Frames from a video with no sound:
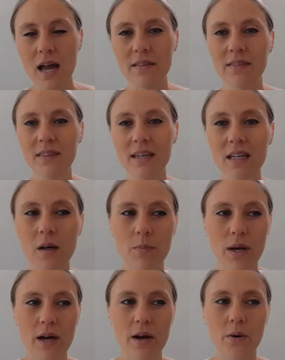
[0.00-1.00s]
and think
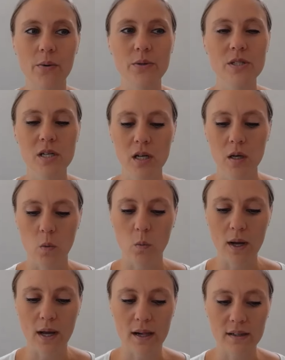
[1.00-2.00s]
about,
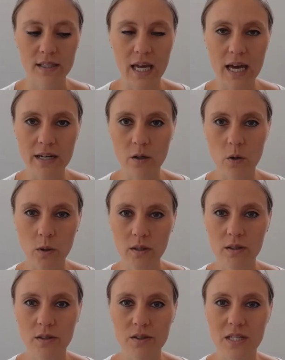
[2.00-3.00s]
well,
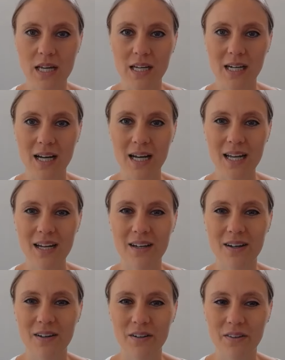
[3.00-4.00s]
categorical data
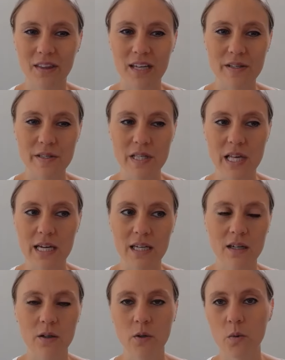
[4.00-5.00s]
are things
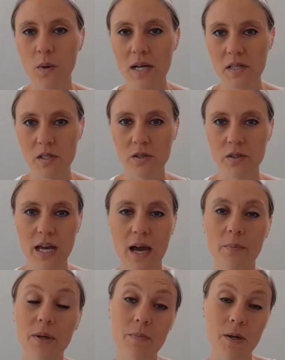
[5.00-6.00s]
like
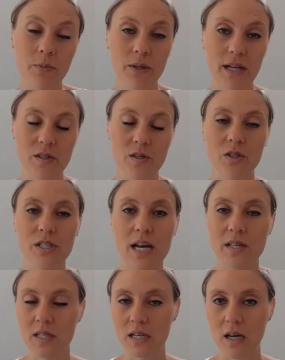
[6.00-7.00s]
how many people answered
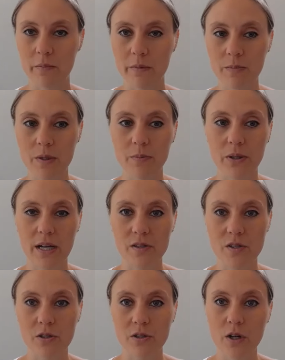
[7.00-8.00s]
yes and how many people
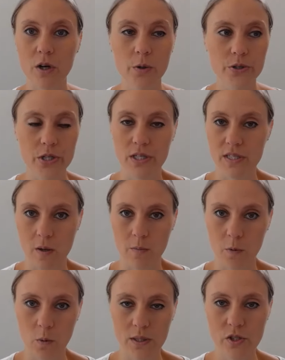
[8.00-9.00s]
answered no to
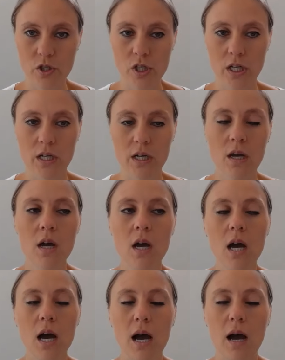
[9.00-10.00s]
some question.
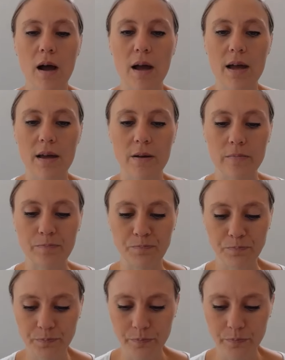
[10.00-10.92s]
Right,